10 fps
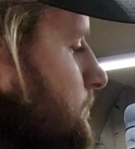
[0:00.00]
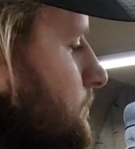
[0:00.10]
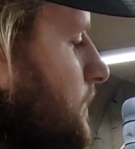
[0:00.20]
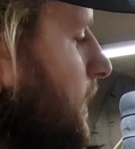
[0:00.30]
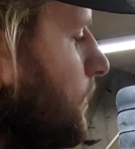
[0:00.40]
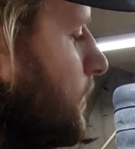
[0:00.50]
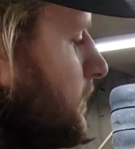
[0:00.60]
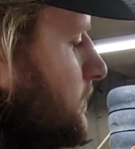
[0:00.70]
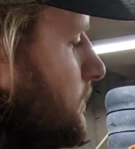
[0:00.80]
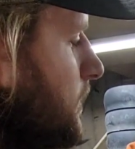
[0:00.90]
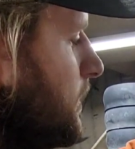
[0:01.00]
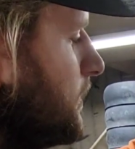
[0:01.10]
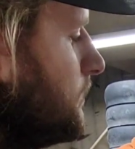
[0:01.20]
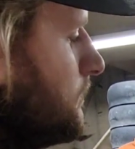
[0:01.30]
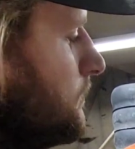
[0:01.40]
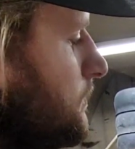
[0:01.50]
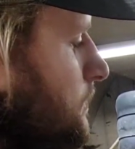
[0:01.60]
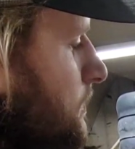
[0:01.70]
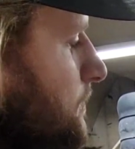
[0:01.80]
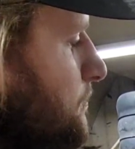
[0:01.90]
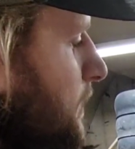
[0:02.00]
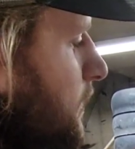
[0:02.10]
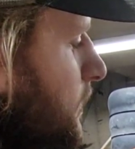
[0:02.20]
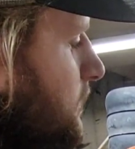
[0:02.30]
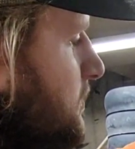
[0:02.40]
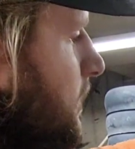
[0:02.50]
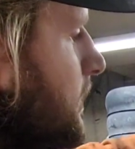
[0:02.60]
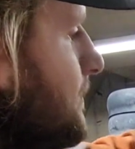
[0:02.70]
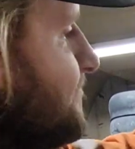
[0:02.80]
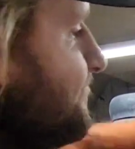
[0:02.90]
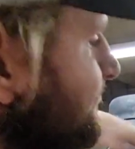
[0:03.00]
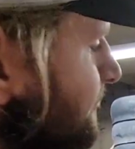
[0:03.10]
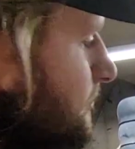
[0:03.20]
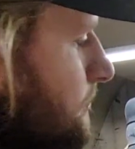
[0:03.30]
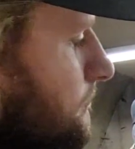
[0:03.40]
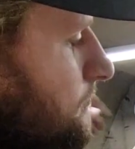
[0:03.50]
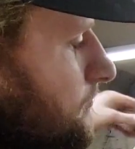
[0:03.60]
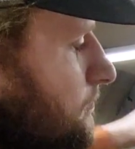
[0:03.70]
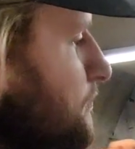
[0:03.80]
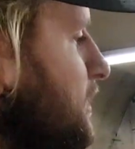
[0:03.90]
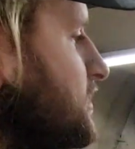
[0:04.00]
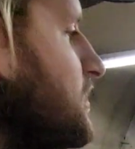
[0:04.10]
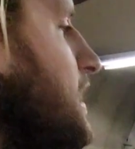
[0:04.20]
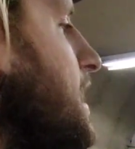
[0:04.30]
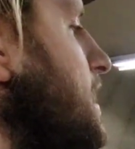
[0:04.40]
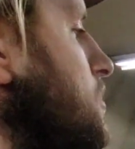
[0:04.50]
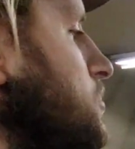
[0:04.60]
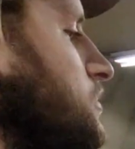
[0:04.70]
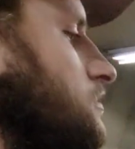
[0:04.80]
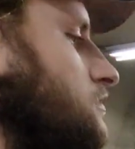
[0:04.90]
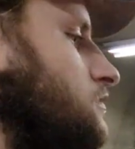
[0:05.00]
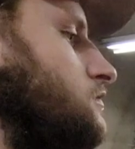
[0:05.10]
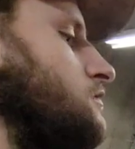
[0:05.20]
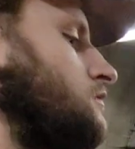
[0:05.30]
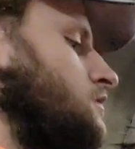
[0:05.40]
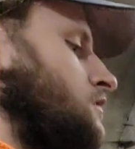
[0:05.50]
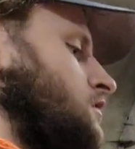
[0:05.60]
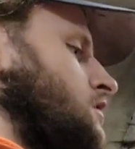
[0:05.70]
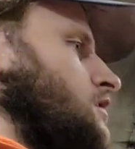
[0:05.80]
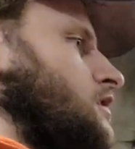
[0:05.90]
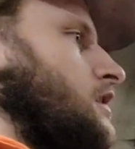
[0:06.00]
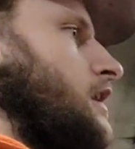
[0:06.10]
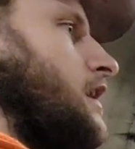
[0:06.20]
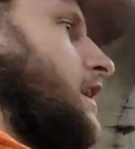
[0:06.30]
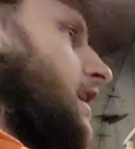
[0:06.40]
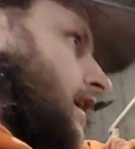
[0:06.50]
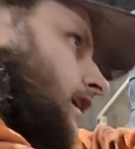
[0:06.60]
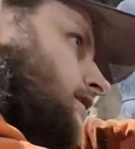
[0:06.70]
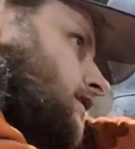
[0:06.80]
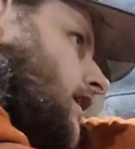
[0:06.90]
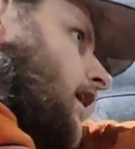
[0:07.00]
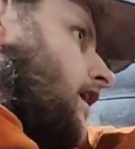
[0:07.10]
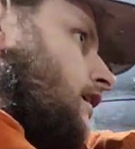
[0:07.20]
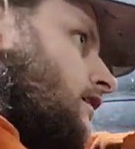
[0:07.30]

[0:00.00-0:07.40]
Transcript: That one, bearing's tight, but it's loud, and it's